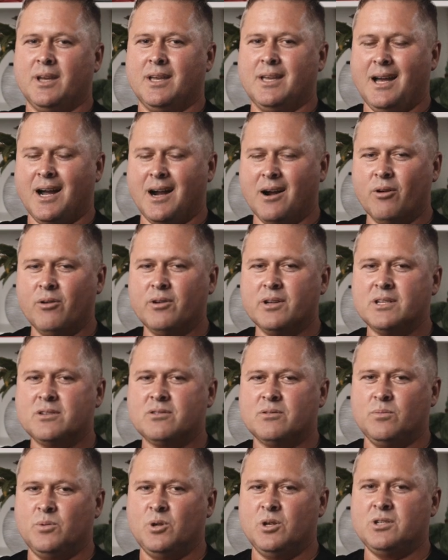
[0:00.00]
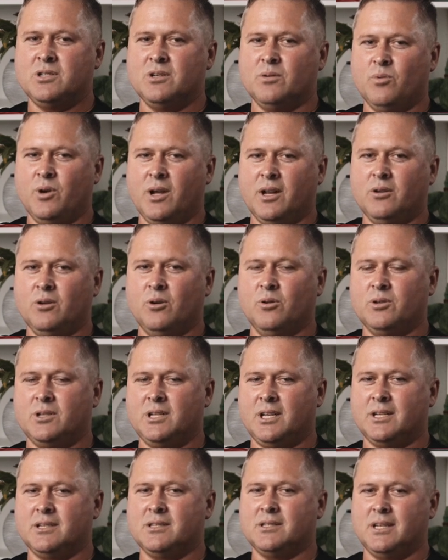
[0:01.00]
The current distribution of brown dog
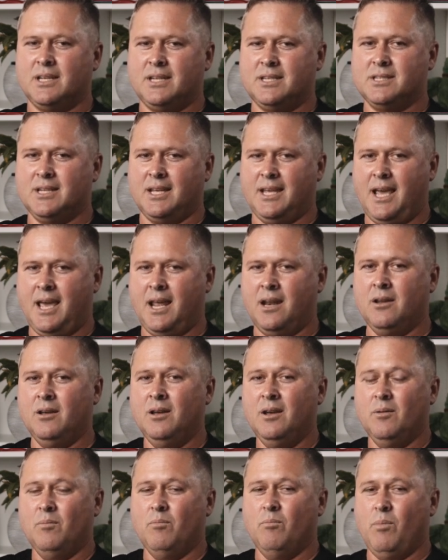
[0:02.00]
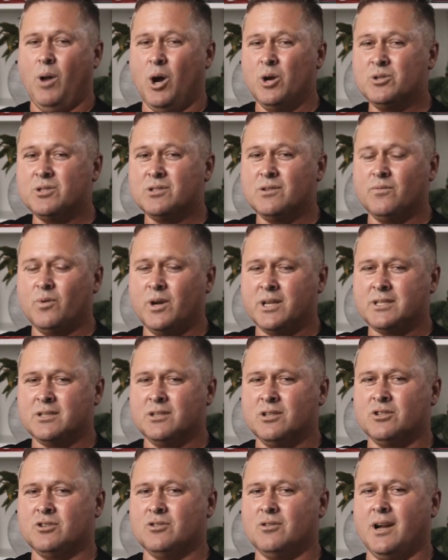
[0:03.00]
ticks is, again, most of
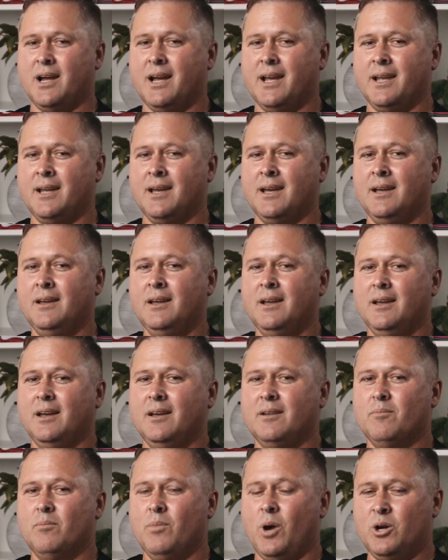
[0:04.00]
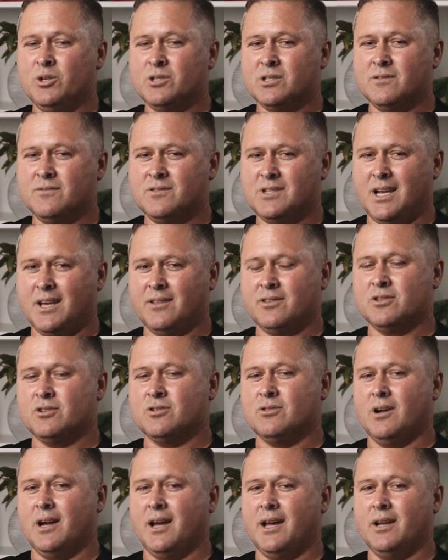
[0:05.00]
Western Australia, most of South
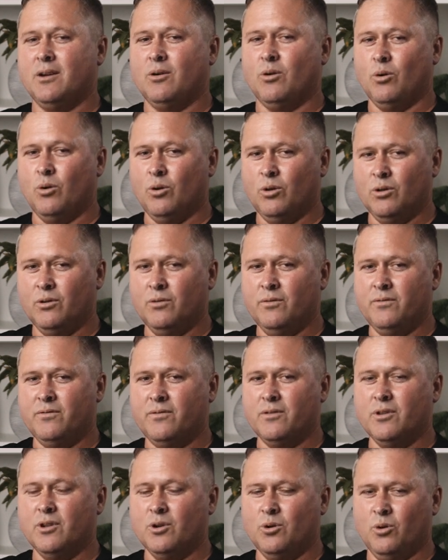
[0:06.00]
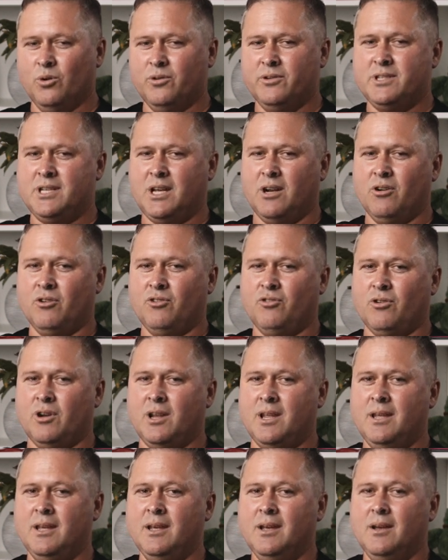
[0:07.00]
Australia, all of the Northern Territory,